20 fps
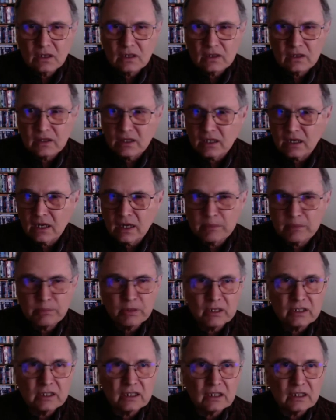that I
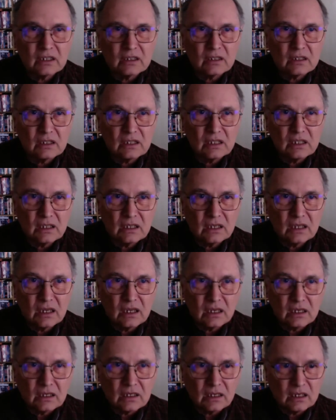particularly
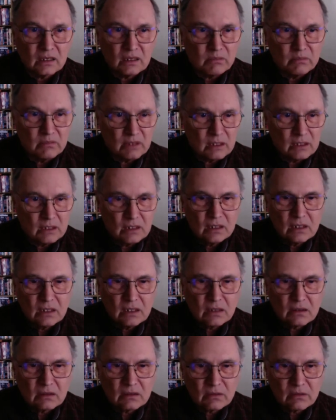am
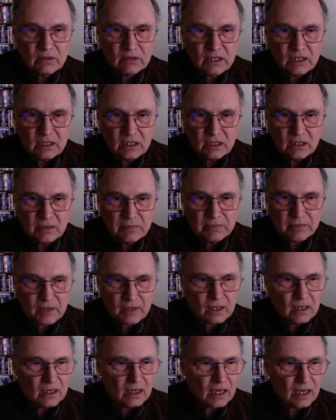really
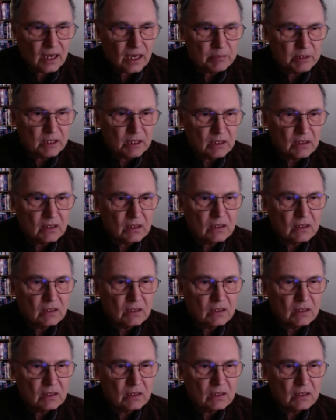happy,